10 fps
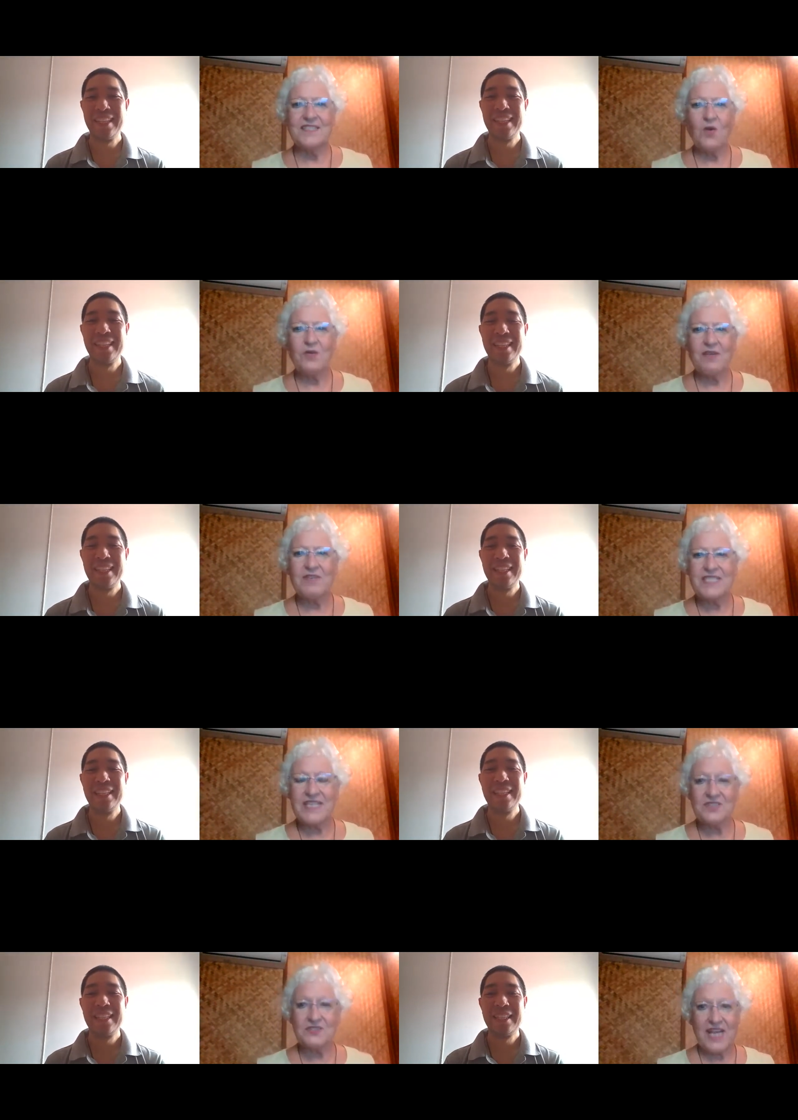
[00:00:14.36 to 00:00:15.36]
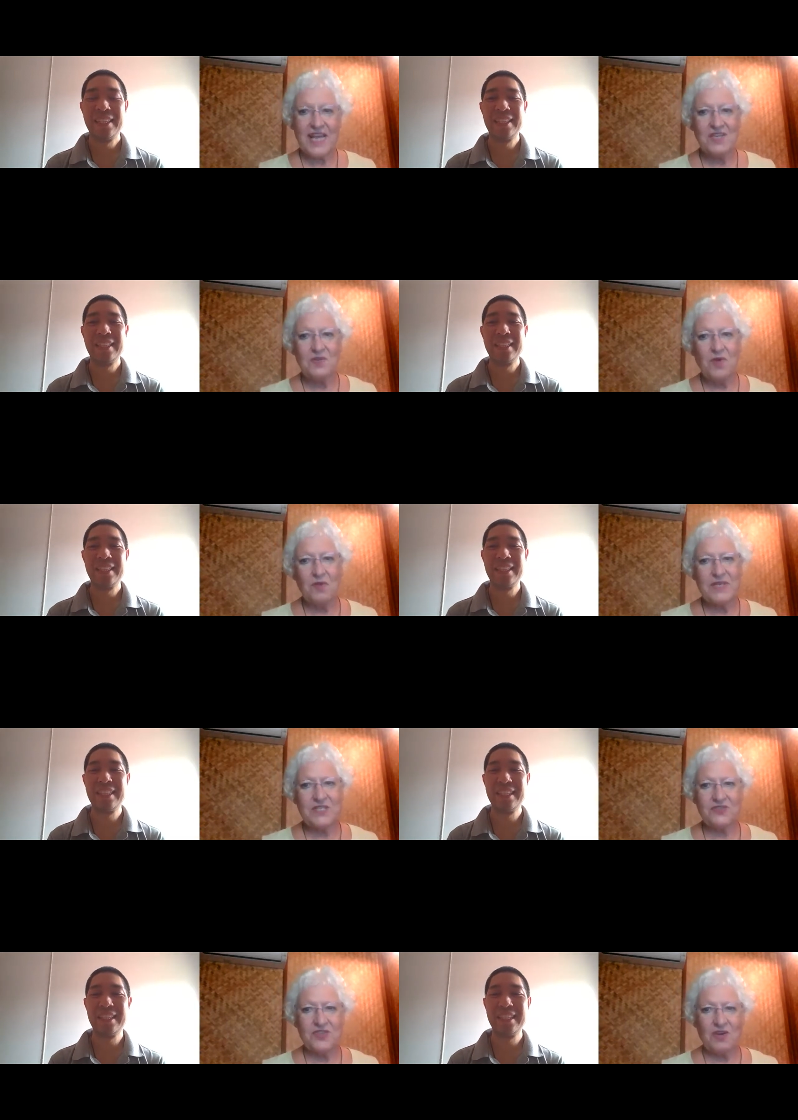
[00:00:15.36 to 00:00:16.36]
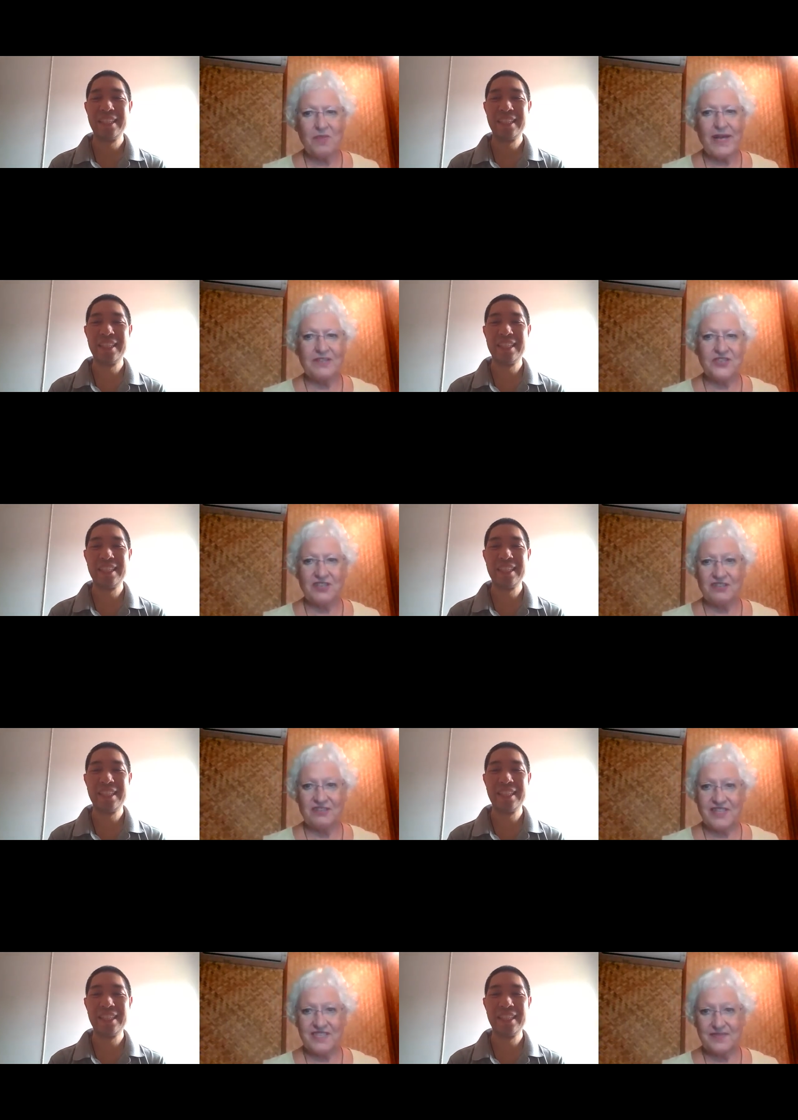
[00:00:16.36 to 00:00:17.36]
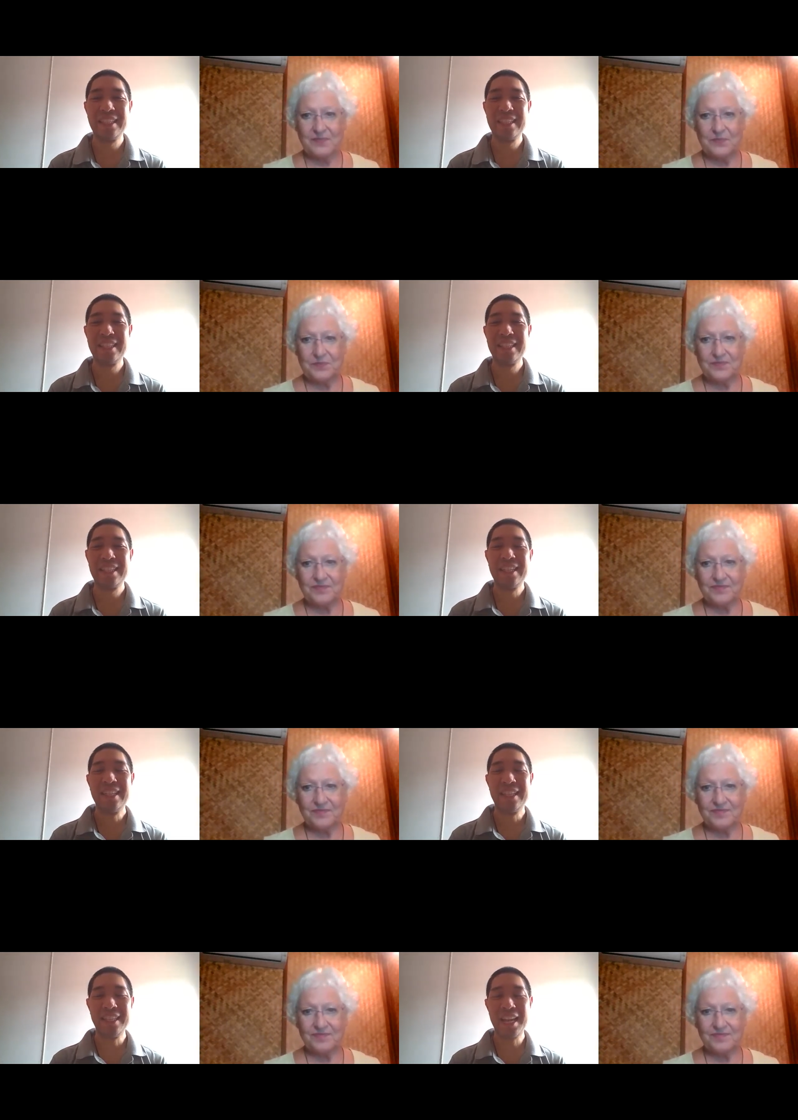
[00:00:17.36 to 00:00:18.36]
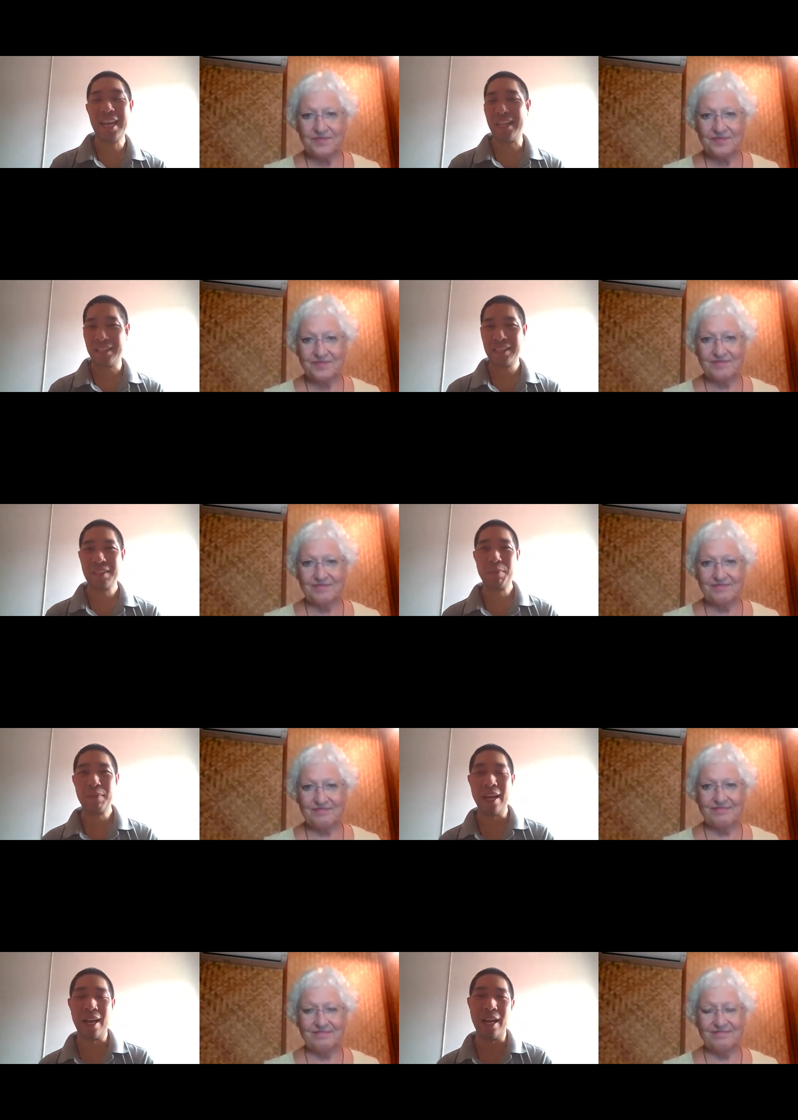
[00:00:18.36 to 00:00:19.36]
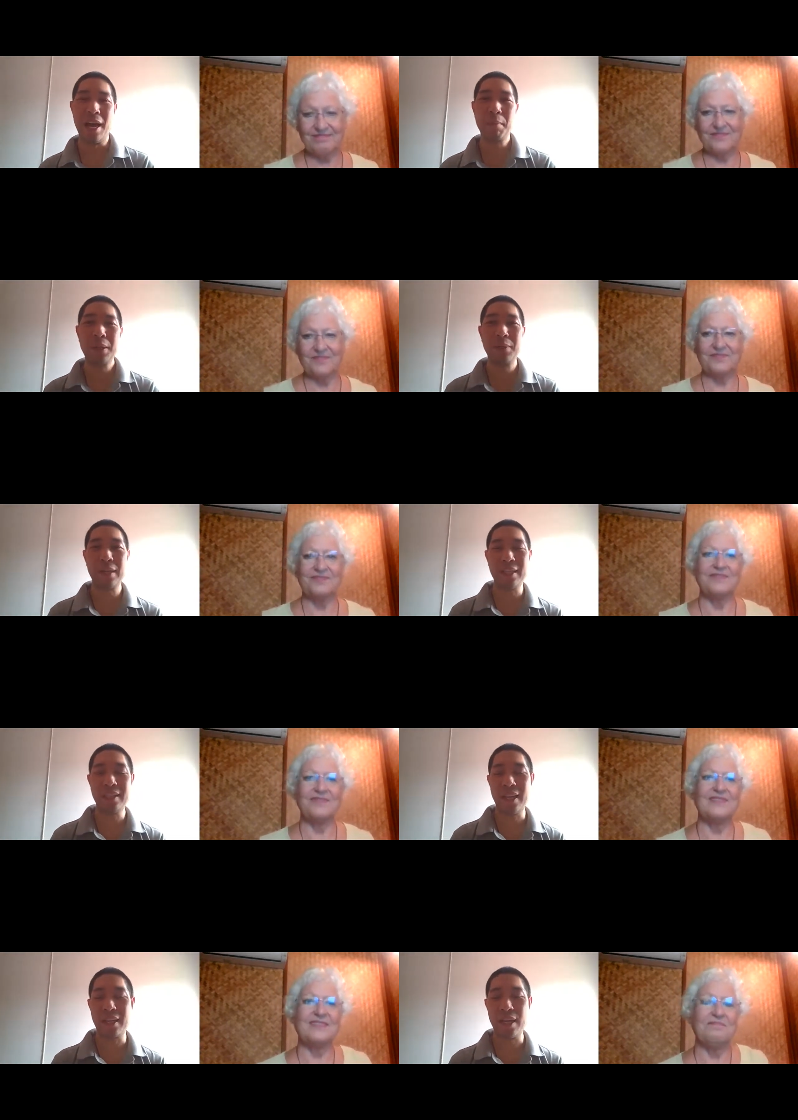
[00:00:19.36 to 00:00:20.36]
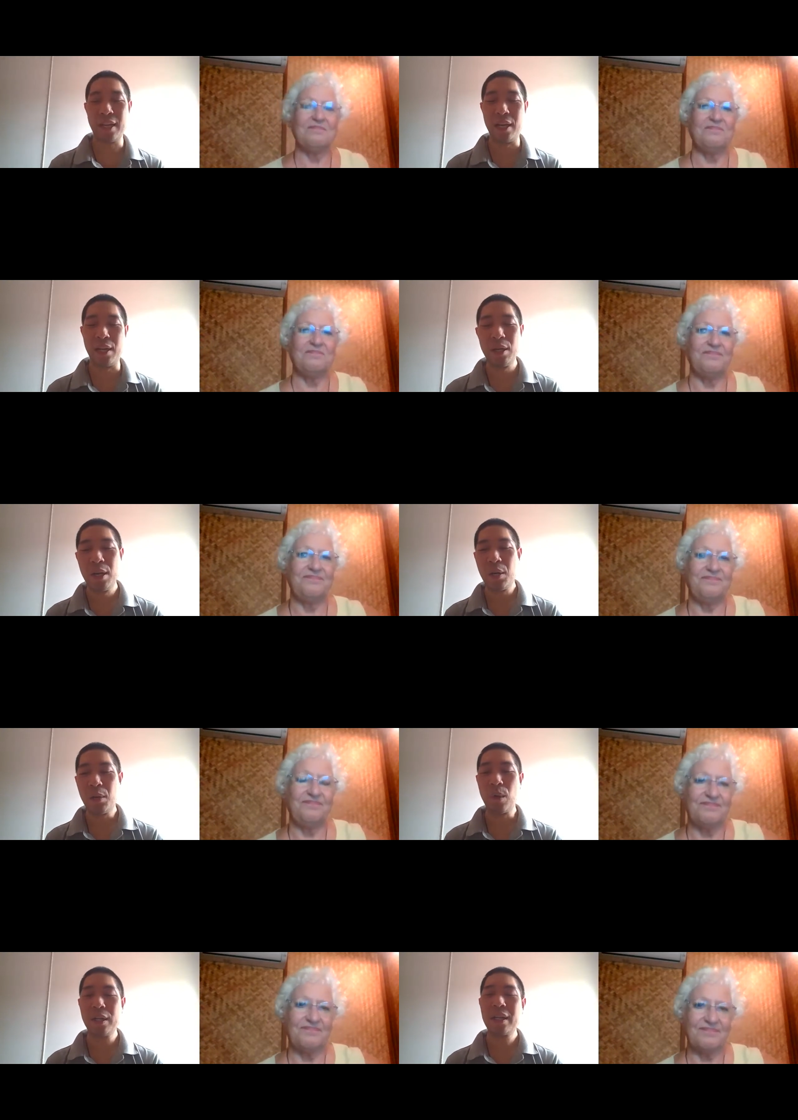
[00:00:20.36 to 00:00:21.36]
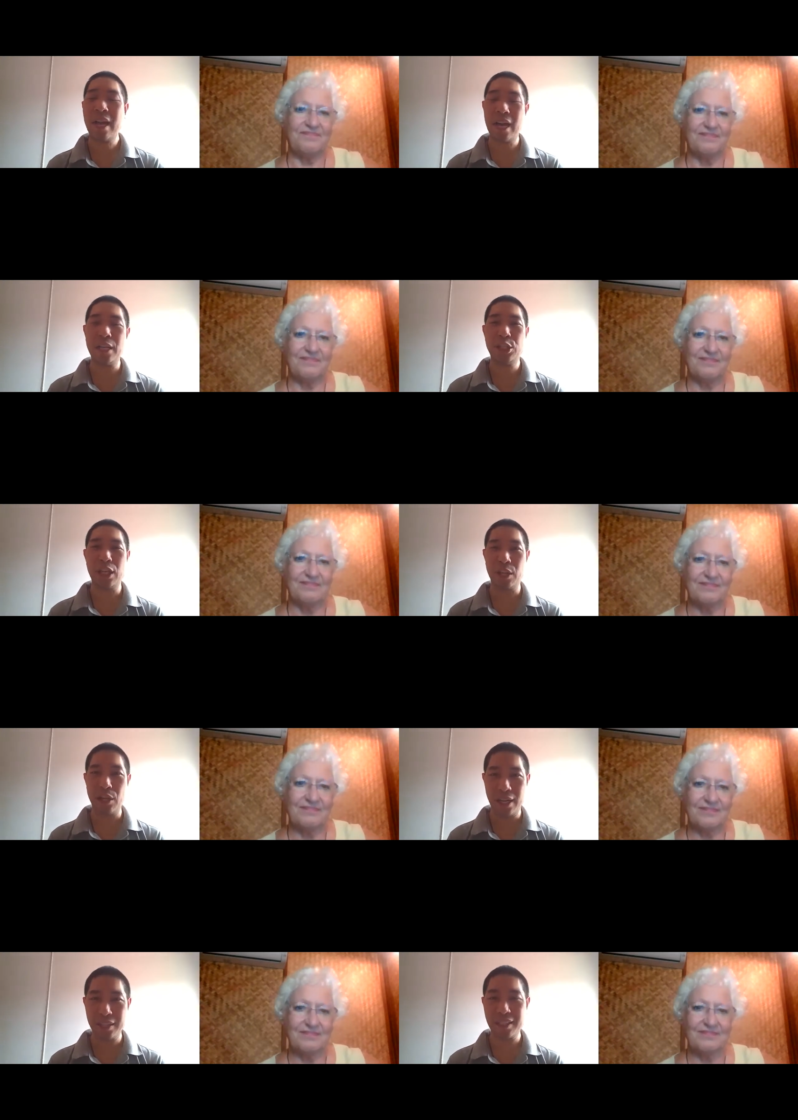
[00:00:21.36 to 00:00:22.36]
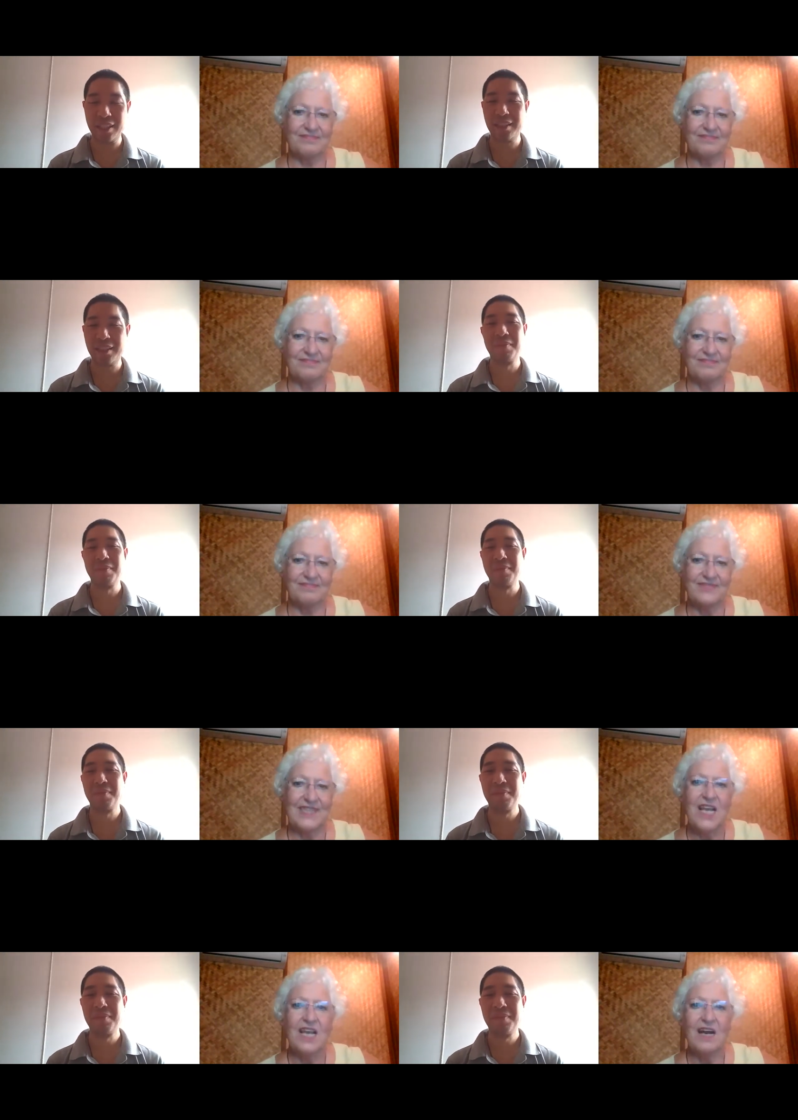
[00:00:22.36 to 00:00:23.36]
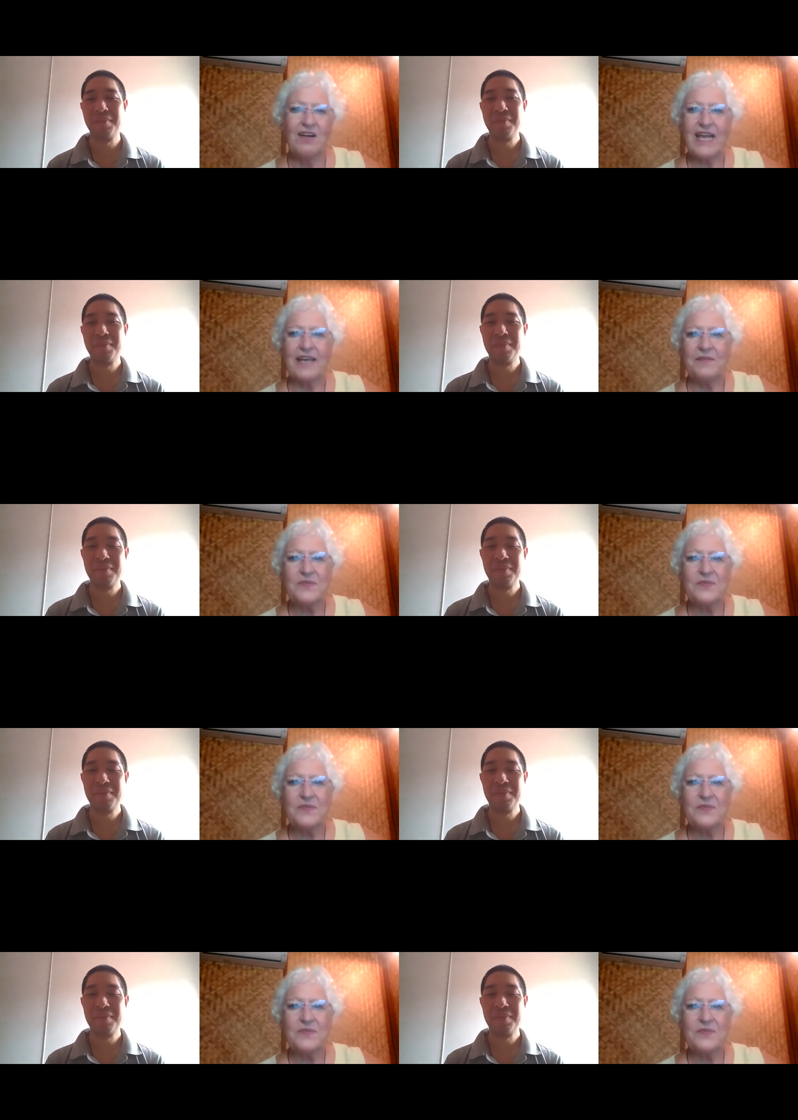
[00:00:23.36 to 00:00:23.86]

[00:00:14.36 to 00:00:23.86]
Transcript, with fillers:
Speaker 1: So, Navasit, today you want me to talk about chakras.
Speaker 2: Yes, uh, I'm curious that uh, what are chakras?
Speaker 1: Okay,